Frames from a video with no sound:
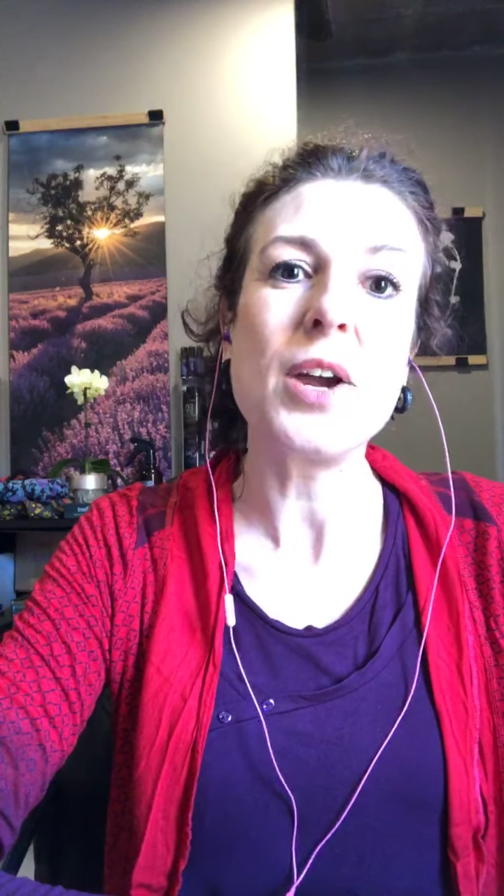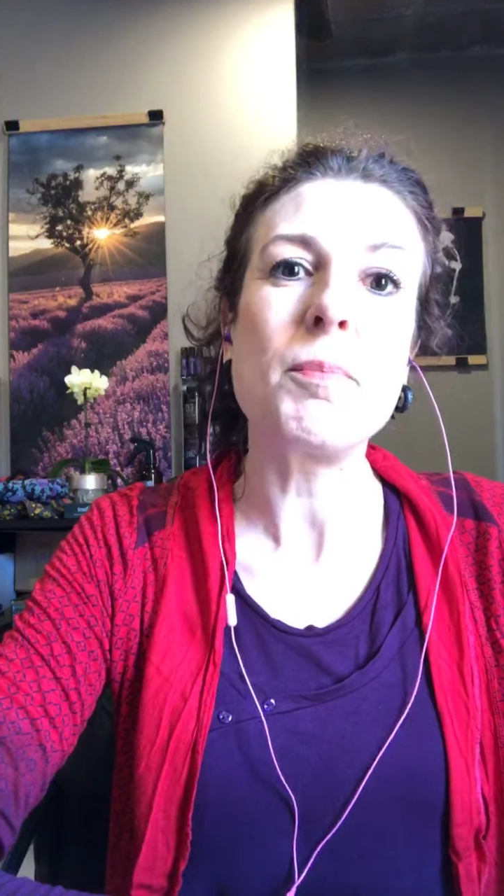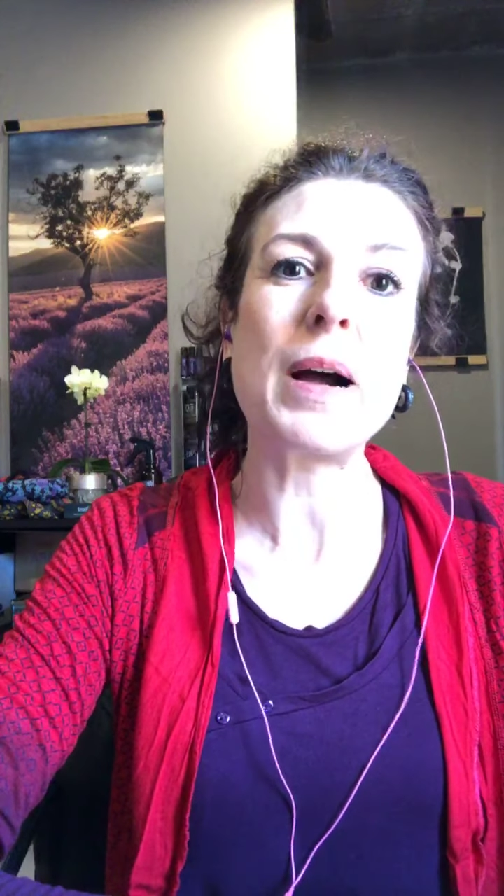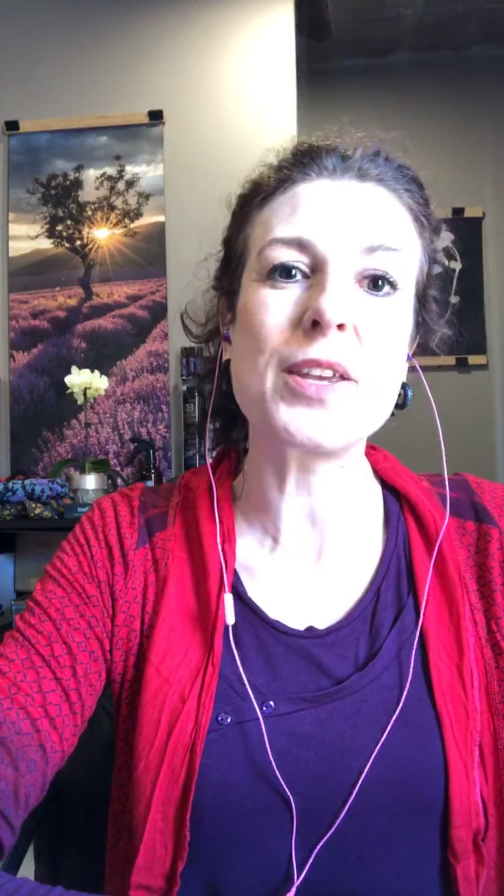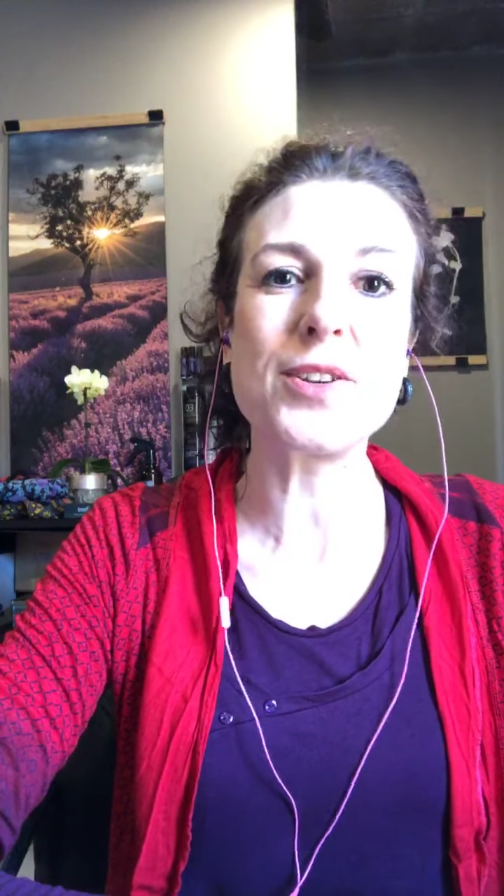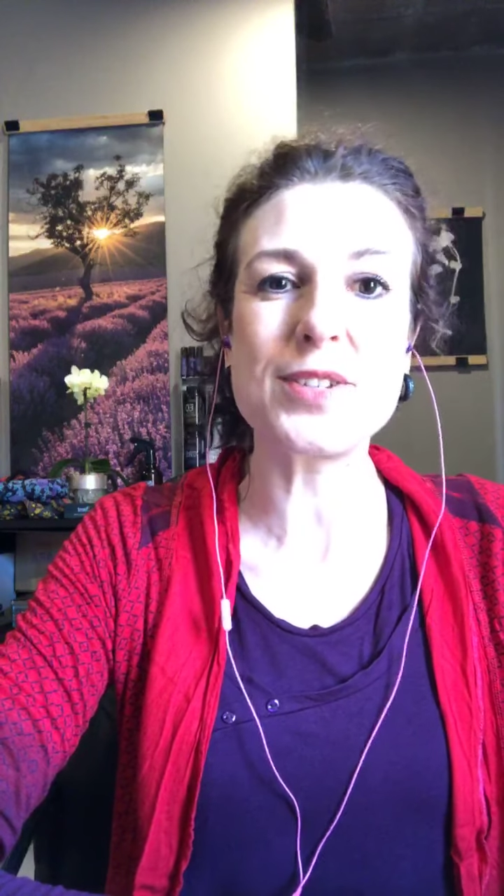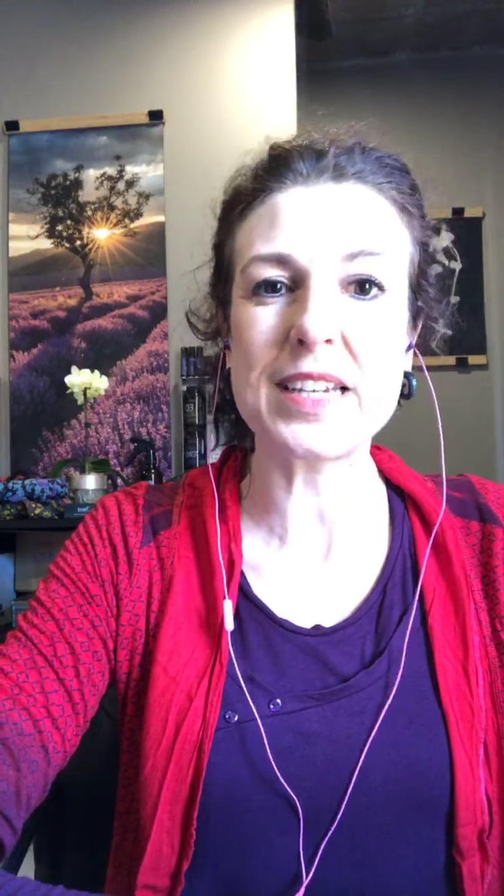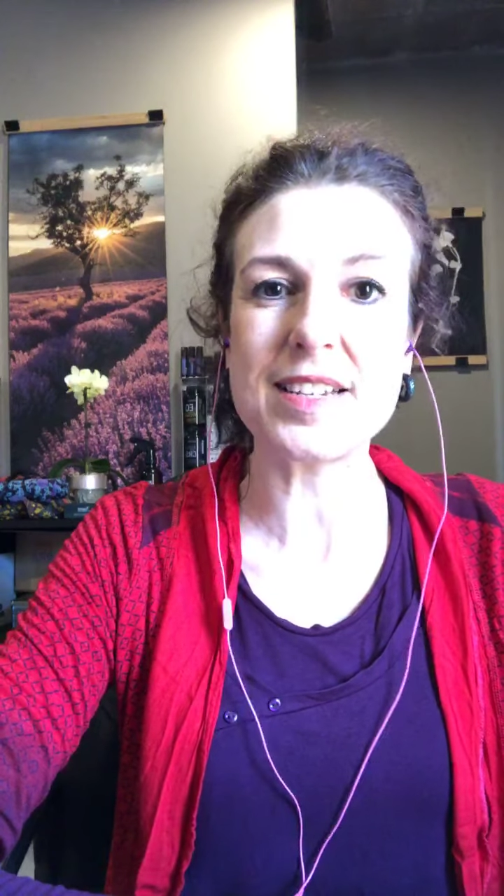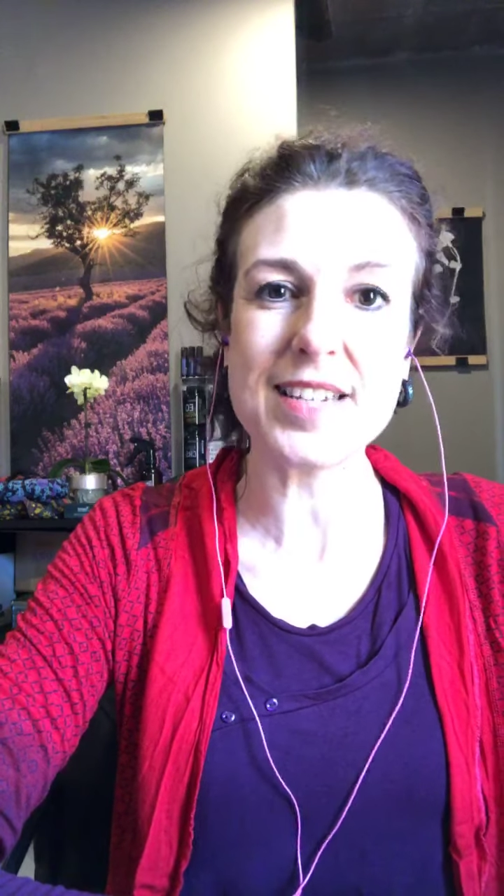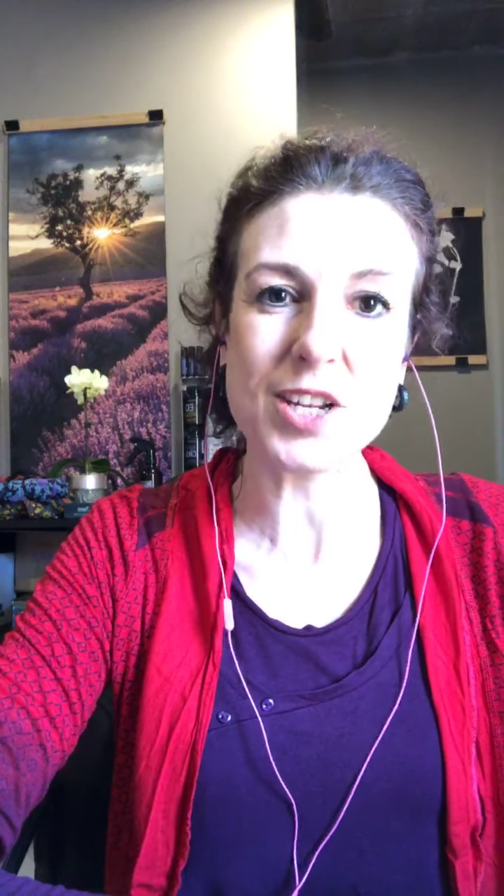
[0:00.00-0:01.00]
by using
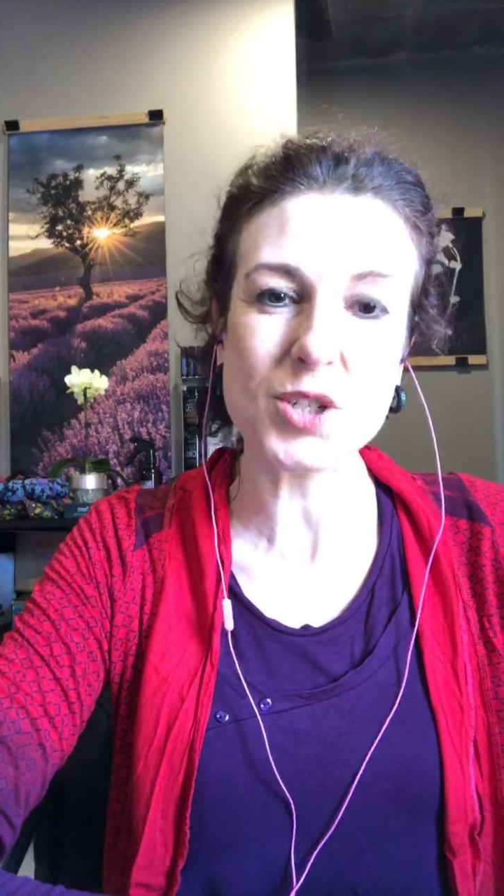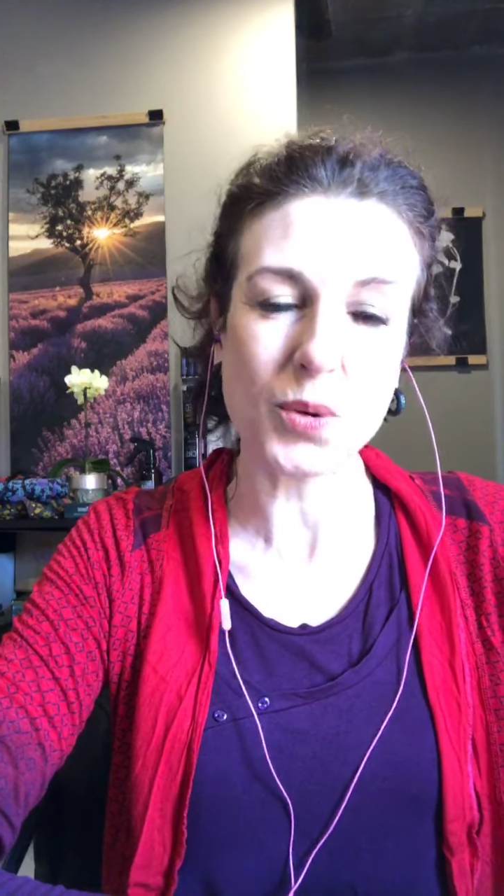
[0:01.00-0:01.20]
essential